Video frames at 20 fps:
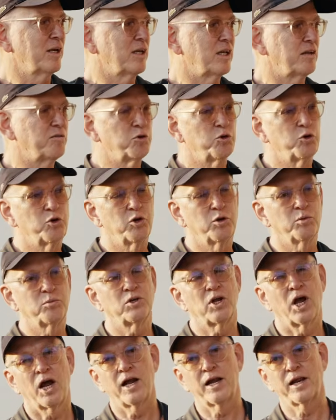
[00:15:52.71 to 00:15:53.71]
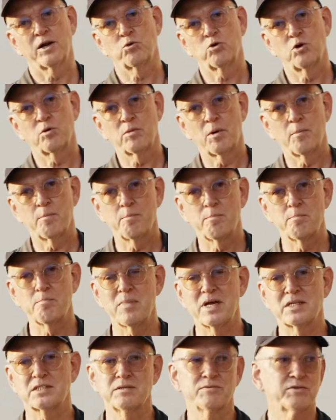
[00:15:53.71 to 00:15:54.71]
living room, dining room, a
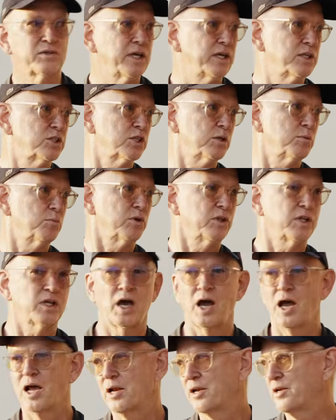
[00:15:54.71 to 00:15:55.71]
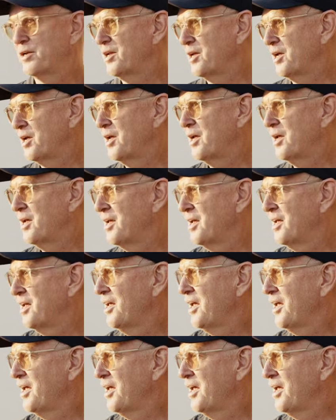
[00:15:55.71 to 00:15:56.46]
massive kitchen with the island here,